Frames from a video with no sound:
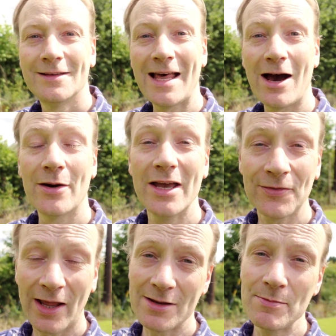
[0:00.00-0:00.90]
Now, if
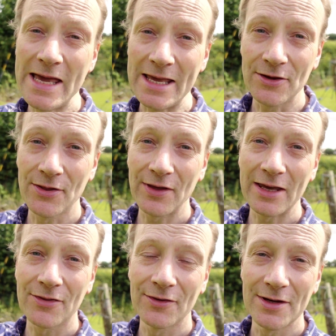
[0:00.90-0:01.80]
like me, you
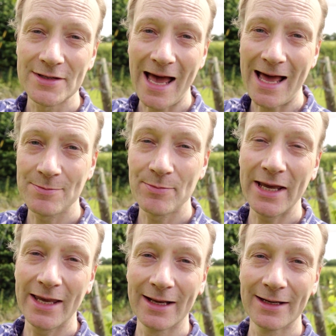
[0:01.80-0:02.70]
think that hand
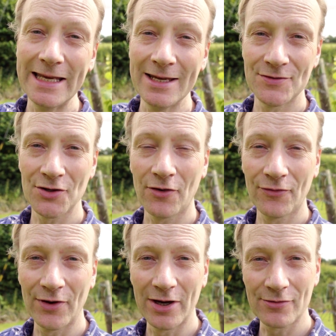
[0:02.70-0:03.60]
picking leaves off